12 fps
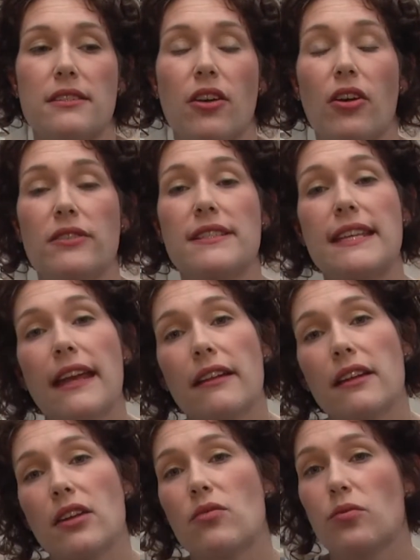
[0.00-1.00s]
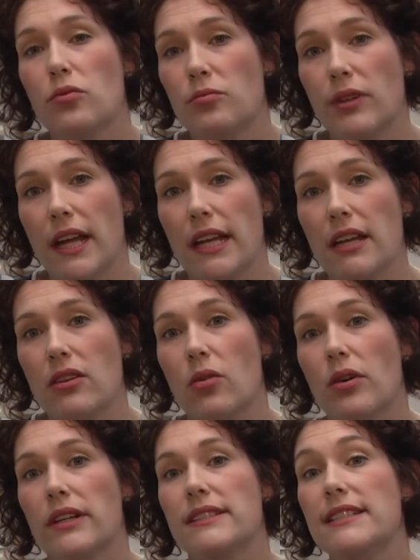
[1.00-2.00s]
called scaling and root planing
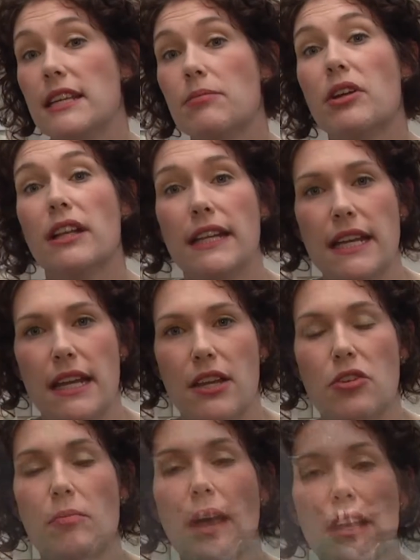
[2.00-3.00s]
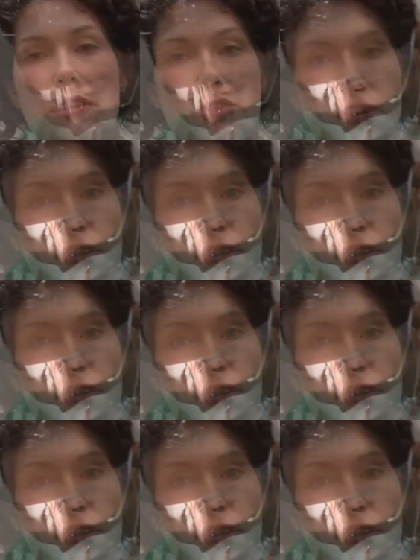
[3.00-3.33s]
or a deep cleaning. You might have